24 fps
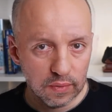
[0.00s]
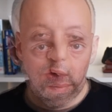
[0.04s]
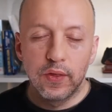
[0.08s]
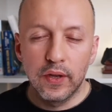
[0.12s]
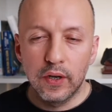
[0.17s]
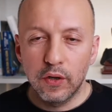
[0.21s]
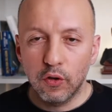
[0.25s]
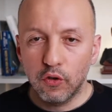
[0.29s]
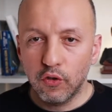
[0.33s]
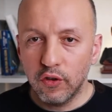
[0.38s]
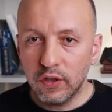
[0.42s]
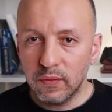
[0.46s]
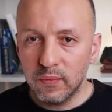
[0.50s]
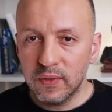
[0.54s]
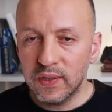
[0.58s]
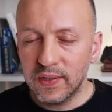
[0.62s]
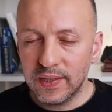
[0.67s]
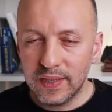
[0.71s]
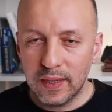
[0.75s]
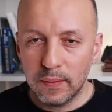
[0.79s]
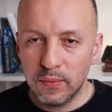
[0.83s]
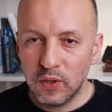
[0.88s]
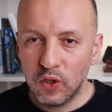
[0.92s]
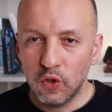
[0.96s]
The recruitment
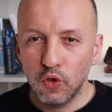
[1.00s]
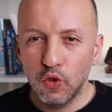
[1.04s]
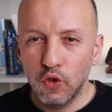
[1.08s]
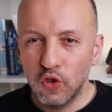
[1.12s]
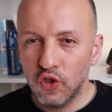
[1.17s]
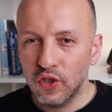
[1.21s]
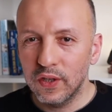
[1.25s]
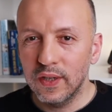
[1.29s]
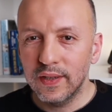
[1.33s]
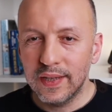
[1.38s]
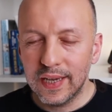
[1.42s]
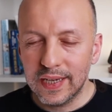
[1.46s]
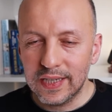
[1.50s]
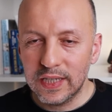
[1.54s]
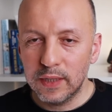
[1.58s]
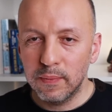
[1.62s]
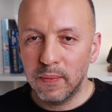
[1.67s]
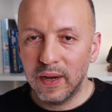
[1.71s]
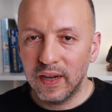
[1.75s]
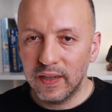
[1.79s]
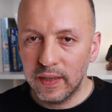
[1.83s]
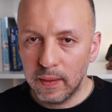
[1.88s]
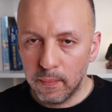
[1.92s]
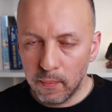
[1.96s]
steps usually takes
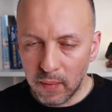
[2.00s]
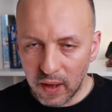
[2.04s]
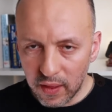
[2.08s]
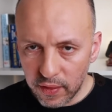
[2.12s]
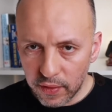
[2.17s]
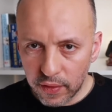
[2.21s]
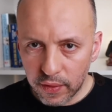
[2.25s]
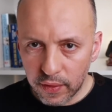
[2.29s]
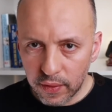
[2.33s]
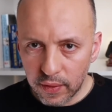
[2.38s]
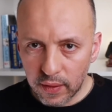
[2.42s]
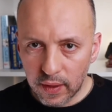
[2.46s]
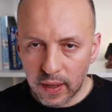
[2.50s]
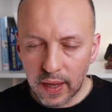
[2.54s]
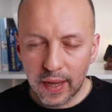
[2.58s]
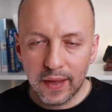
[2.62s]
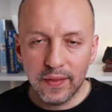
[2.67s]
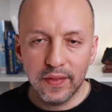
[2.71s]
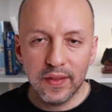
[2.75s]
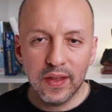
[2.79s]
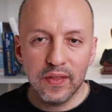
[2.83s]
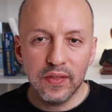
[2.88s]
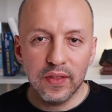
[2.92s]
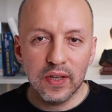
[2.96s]
about a month,
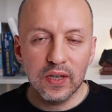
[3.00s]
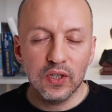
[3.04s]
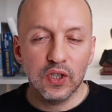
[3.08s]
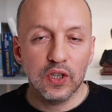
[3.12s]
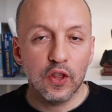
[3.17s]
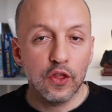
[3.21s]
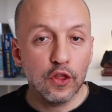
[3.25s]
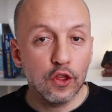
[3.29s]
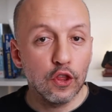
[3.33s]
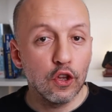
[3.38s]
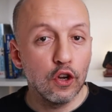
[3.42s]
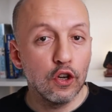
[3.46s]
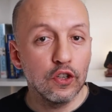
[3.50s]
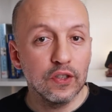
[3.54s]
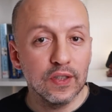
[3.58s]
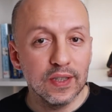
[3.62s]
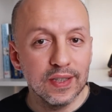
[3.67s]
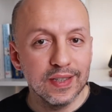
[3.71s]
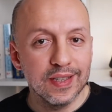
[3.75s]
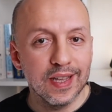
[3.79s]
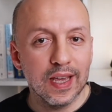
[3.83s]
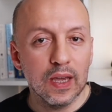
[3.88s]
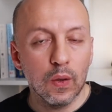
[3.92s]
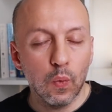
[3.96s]
and then there's a
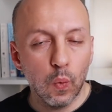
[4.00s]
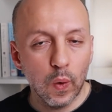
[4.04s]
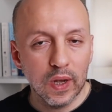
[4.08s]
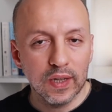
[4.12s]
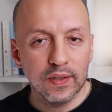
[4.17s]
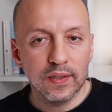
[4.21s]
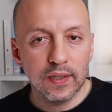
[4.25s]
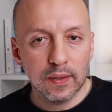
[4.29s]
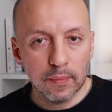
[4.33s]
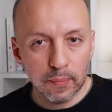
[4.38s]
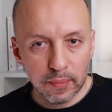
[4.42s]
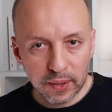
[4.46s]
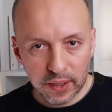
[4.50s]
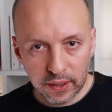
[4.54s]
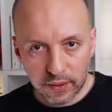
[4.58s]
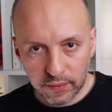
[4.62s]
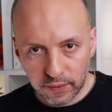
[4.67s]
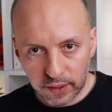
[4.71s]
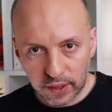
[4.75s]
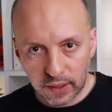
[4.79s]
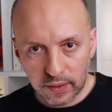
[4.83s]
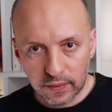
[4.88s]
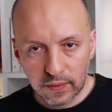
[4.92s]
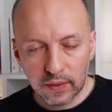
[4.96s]
30-day waiting
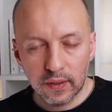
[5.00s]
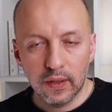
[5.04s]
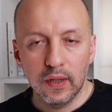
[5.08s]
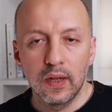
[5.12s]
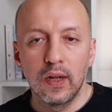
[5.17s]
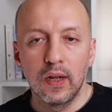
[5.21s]
period